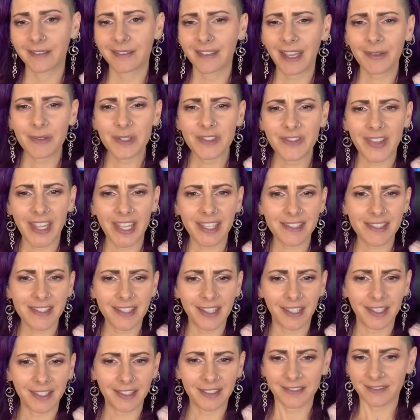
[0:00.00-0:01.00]
That was
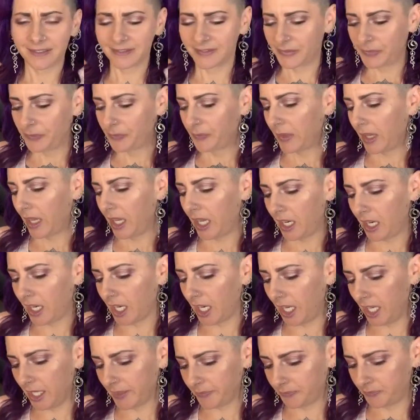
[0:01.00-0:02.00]
fancy. All
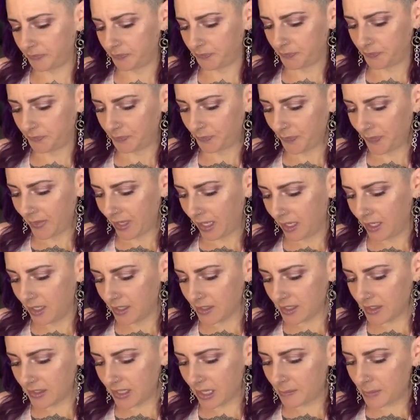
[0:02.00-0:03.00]
right.
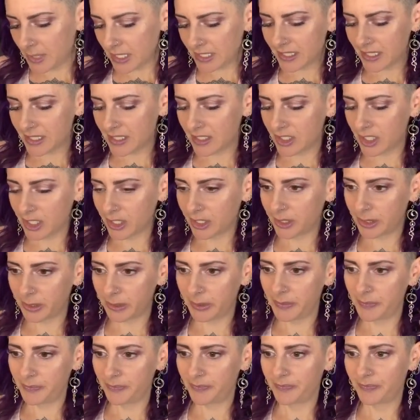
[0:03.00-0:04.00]
So that brings us
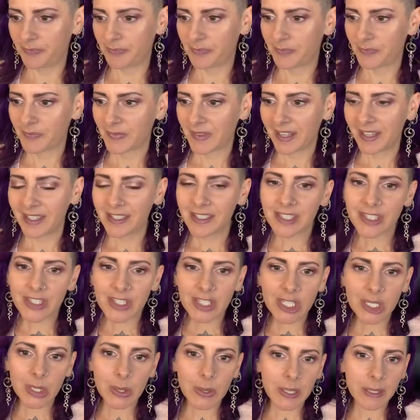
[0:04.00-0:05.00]
to
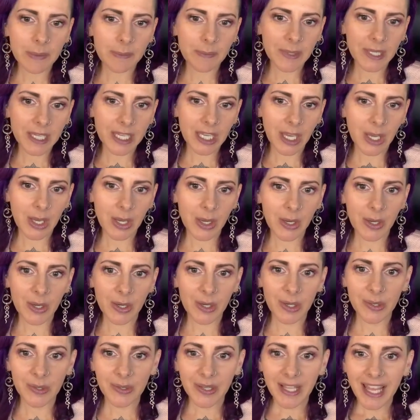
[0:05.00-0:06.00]

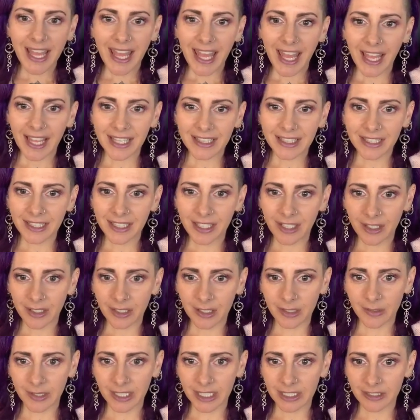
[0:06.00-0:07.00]
Scorpio.
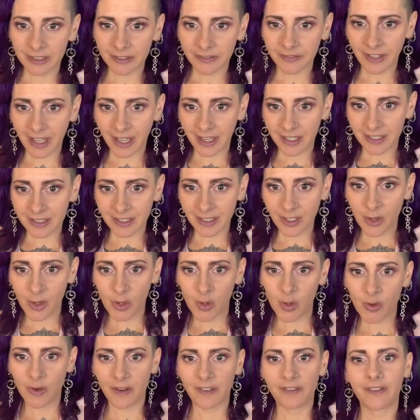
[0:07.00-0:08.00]
Hello, inner
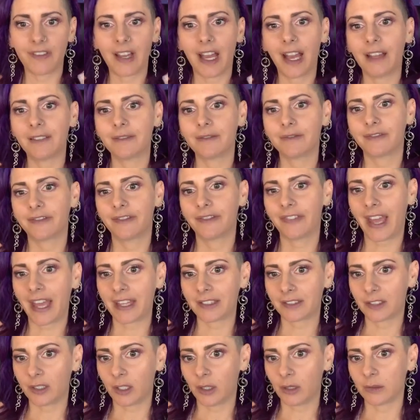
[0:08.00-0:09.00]
Fatco. Fat,
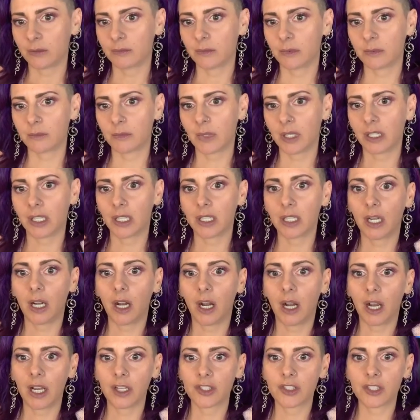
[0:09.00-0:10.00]
Fatco. Oh my
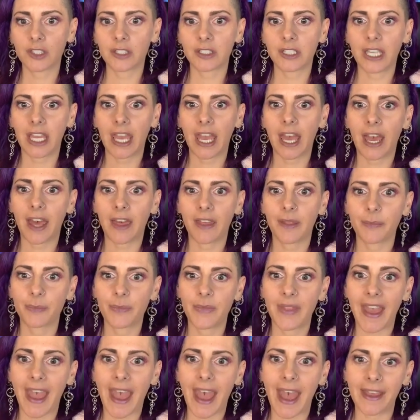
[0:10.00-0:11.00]
gosh. Yeah,
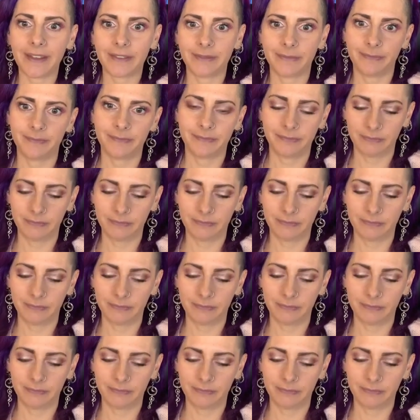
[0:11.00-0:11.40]
that.